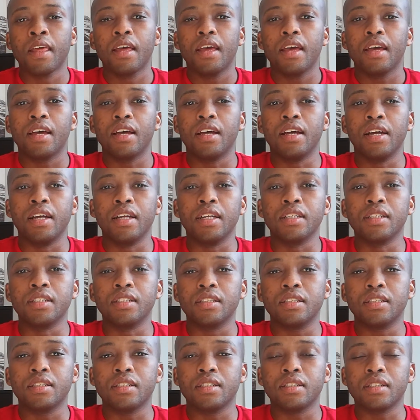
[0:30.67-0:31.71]
And
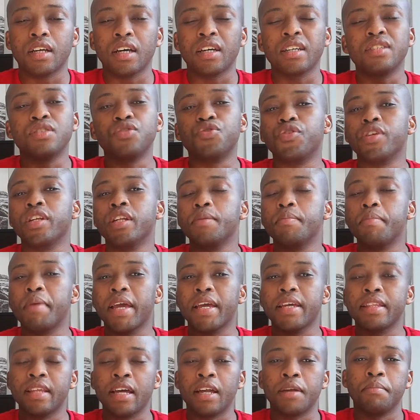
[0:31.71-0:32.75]
I didn't really pay
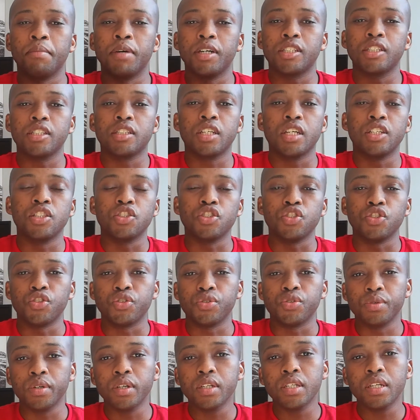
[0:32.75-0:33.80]
that much attention
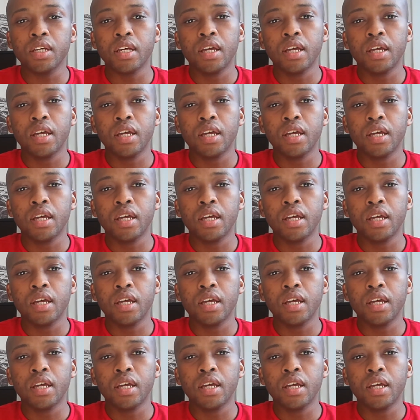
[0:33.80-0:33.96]
to it.